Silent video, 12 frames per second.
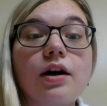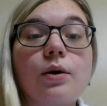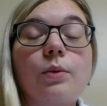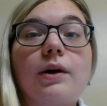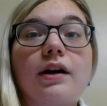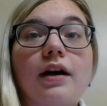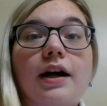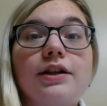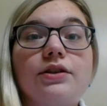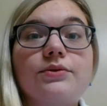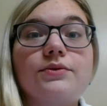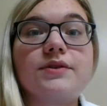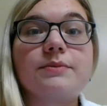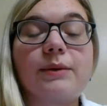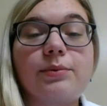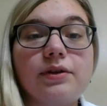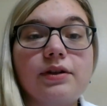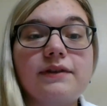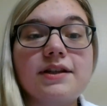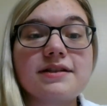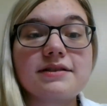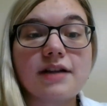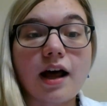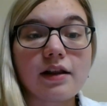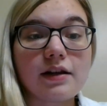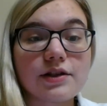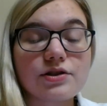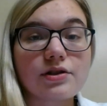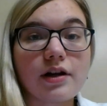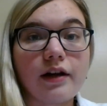where I used my previous knowledge